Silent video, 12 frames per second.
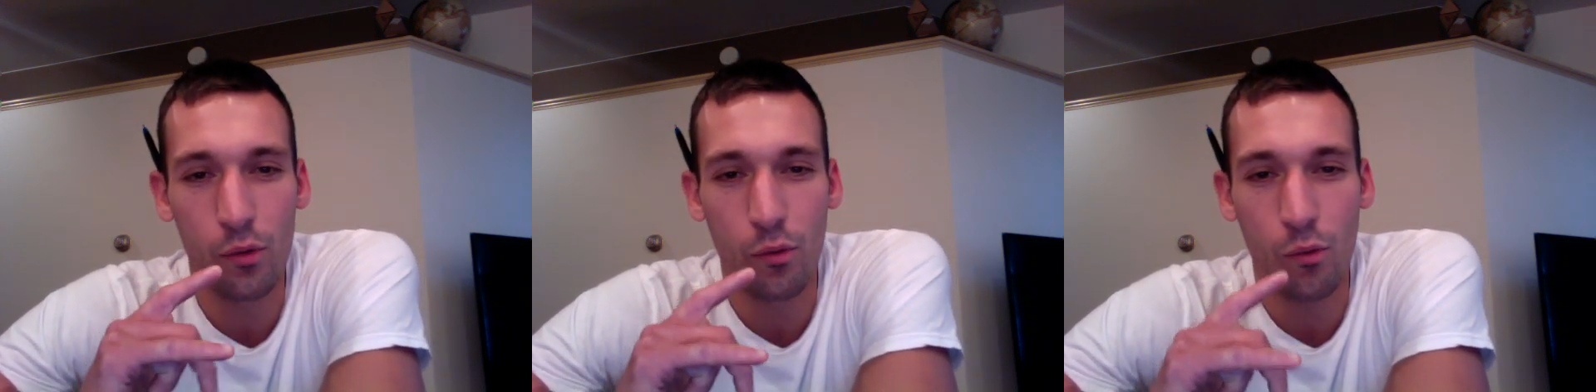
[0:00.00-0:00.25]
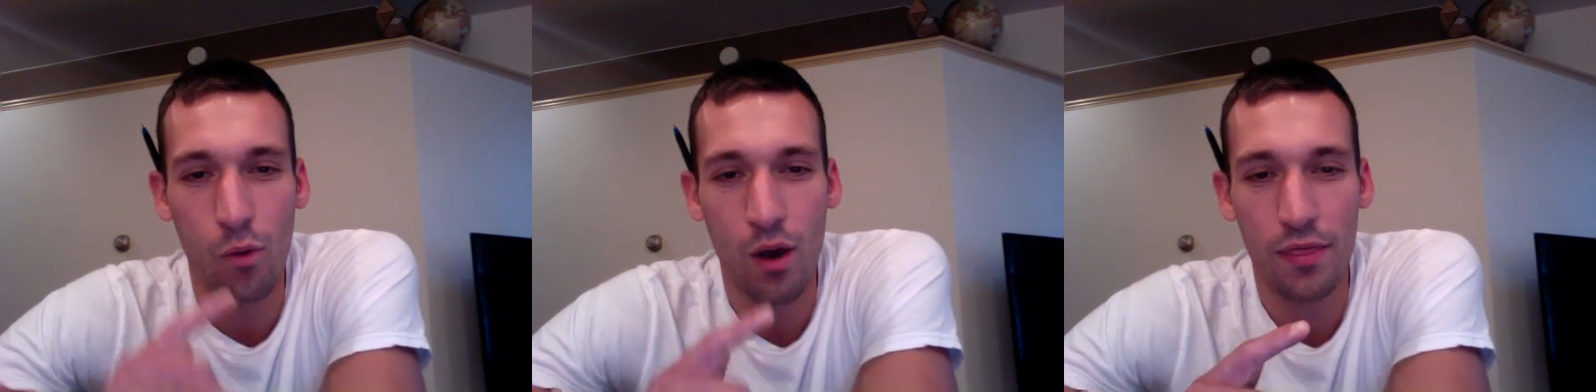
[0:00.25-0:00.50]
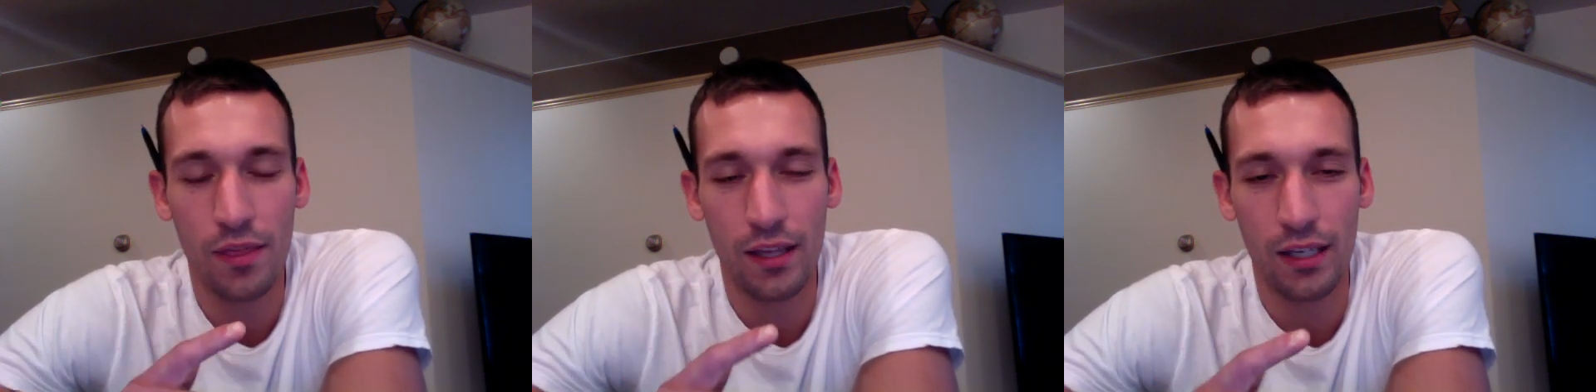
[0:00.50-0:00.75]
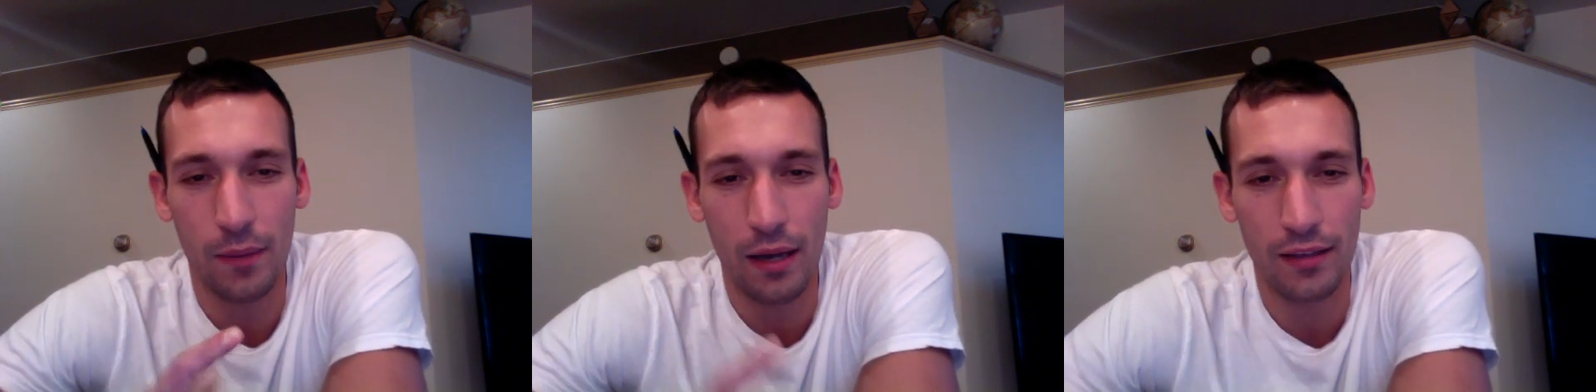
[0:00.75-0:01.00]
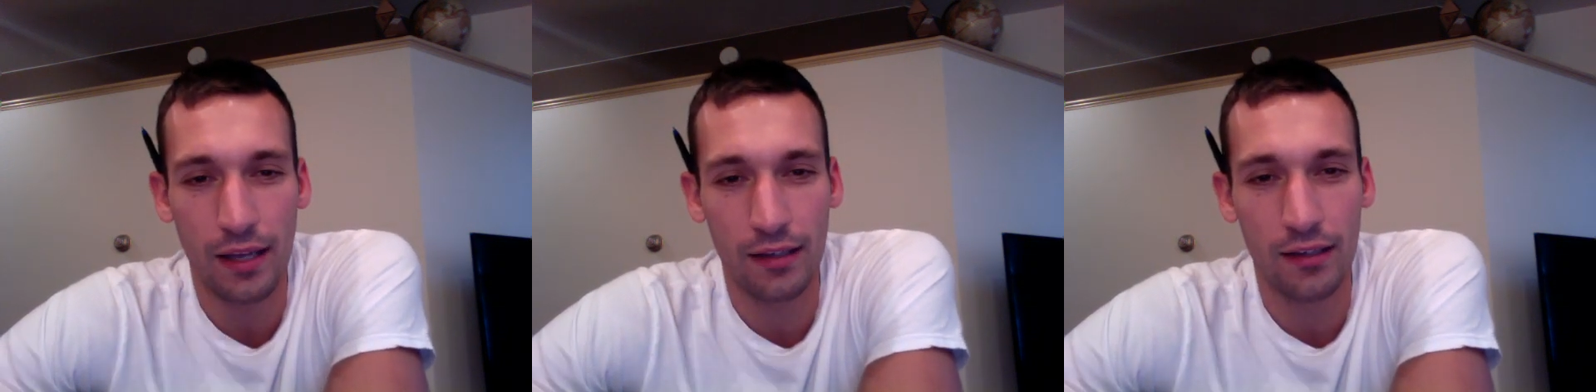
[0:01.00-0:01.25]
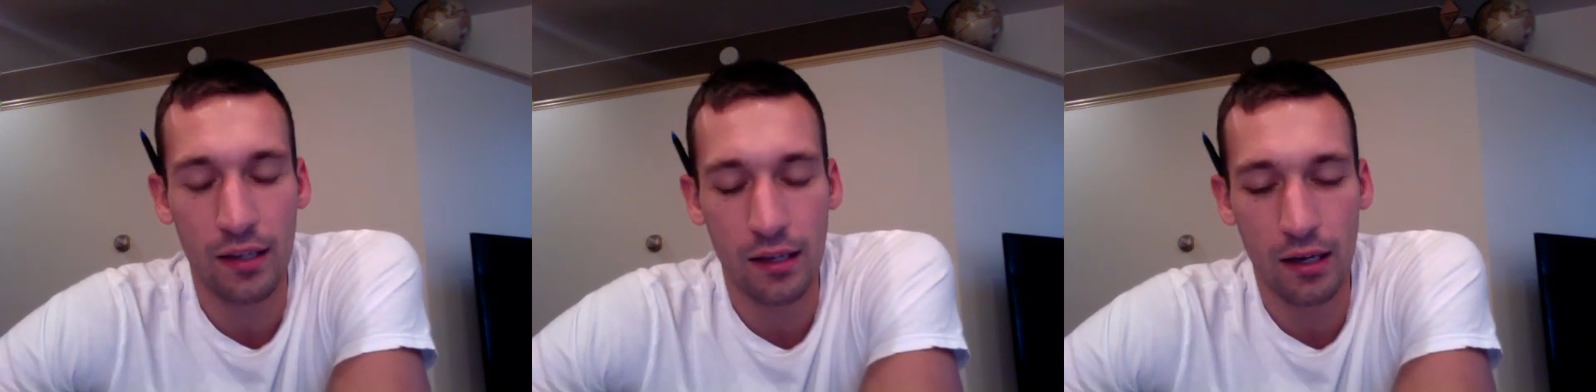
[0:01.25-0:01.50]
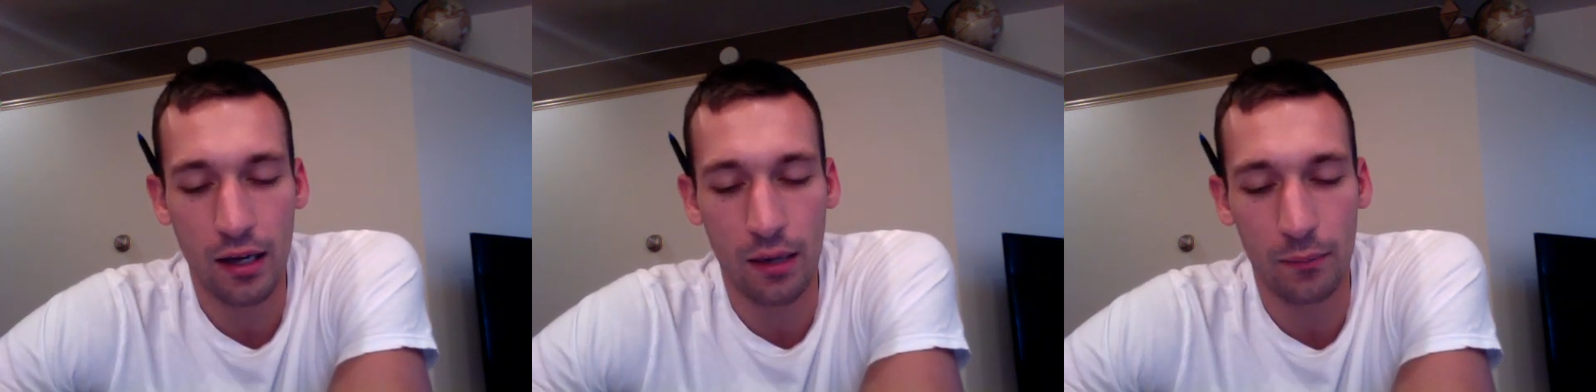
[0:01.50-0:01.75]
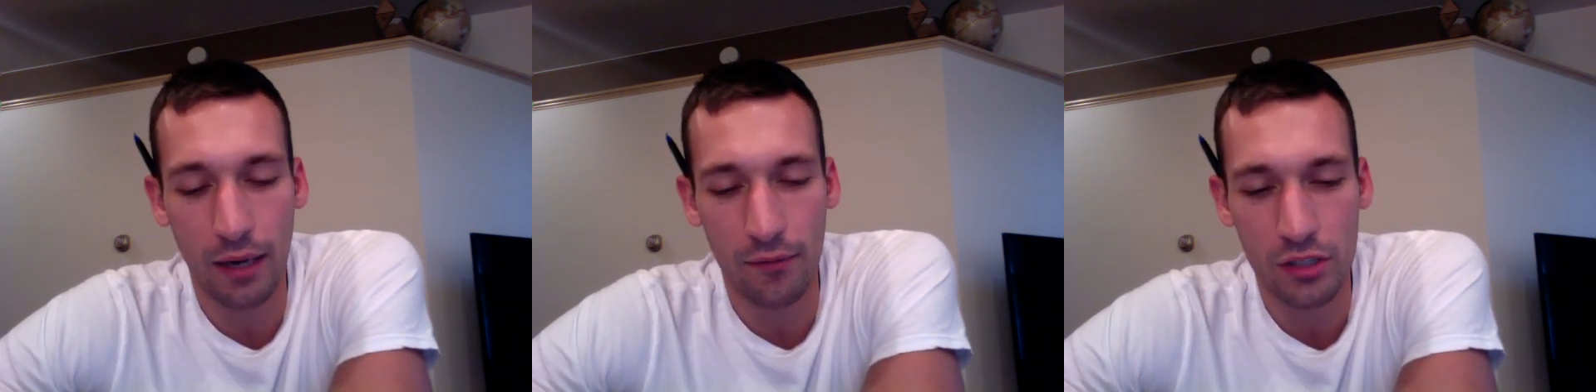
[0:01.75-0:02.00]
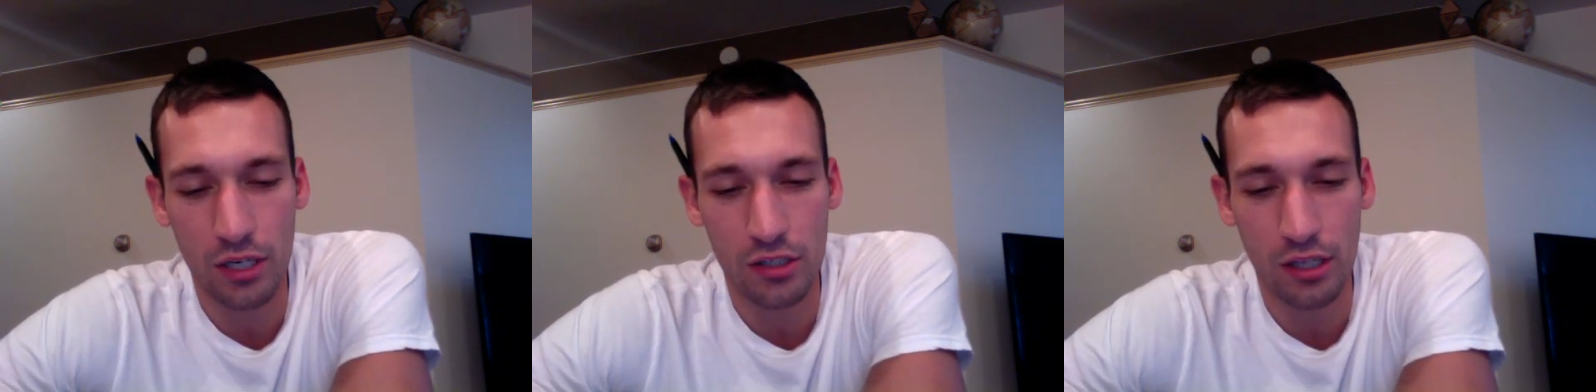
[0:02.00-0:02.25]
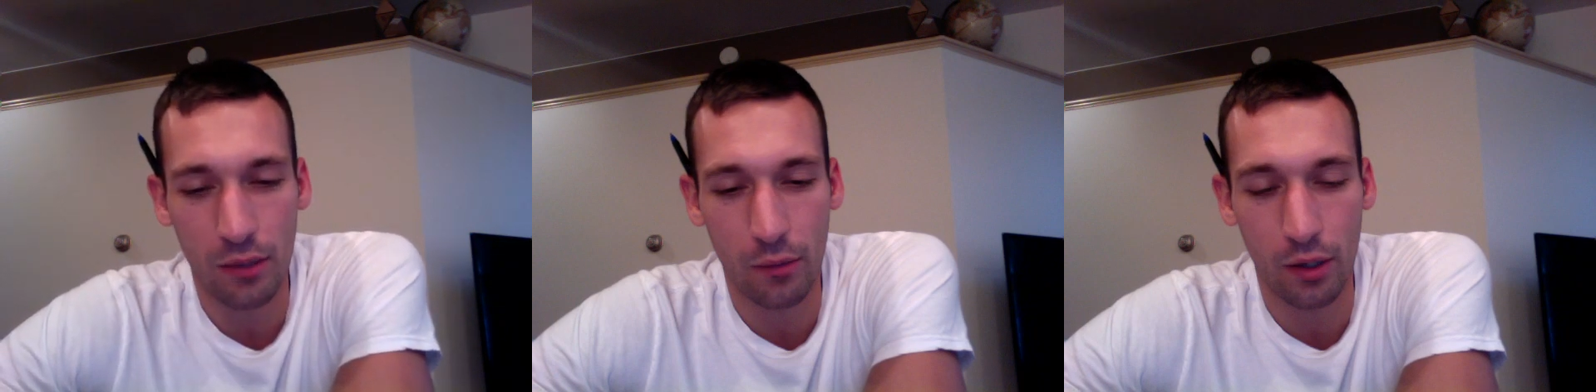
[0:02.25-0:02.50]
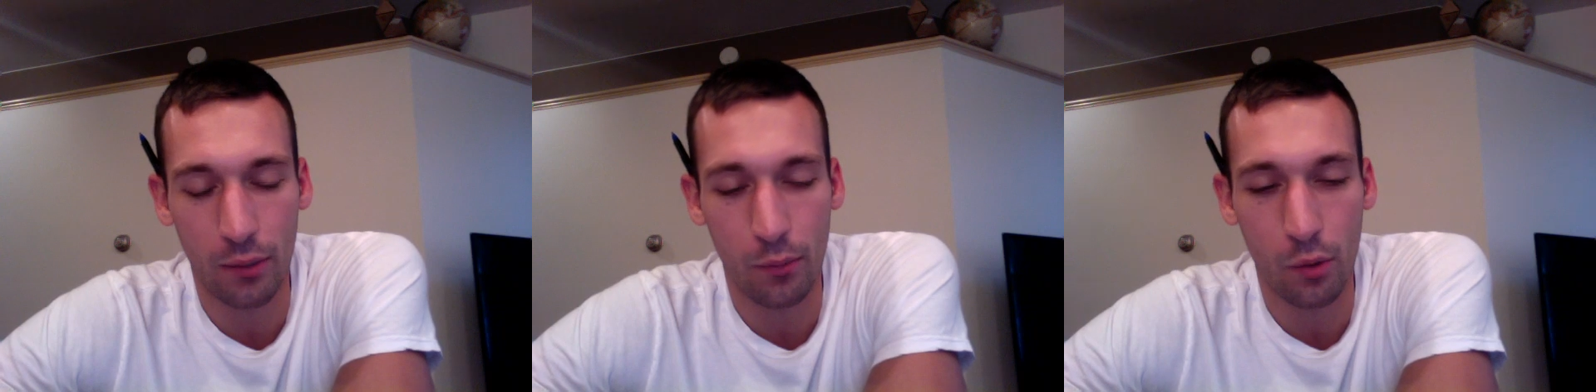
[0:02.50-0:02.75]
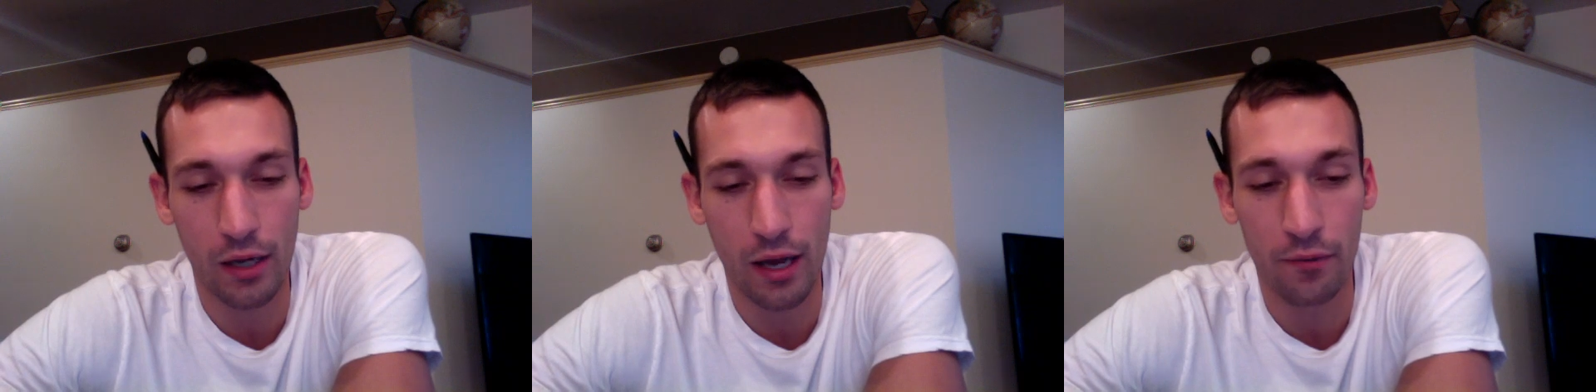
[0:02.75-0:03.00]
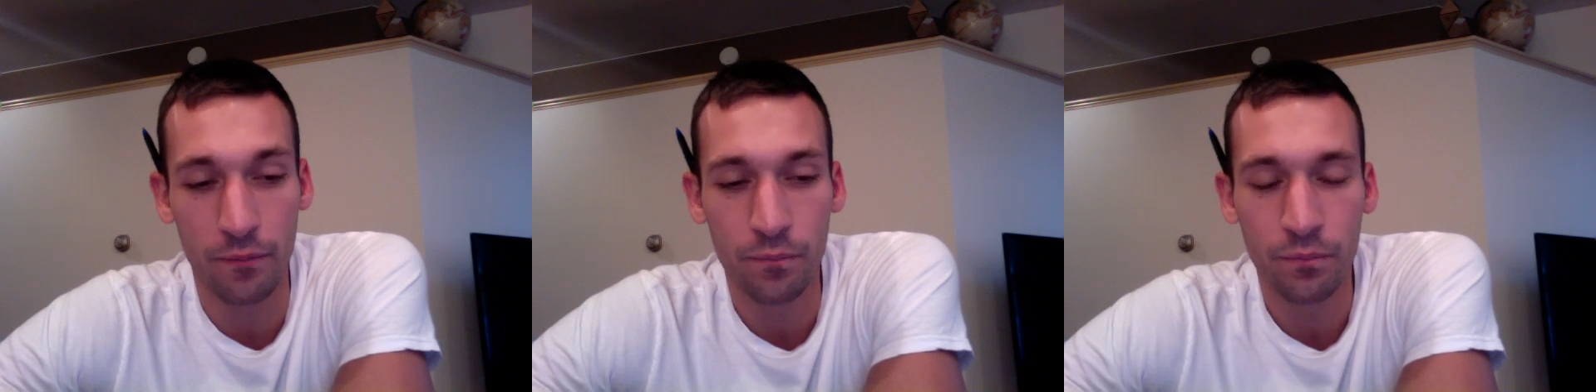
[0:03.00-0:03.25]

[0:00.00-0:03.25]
one thing about that conversation I wanted to point out.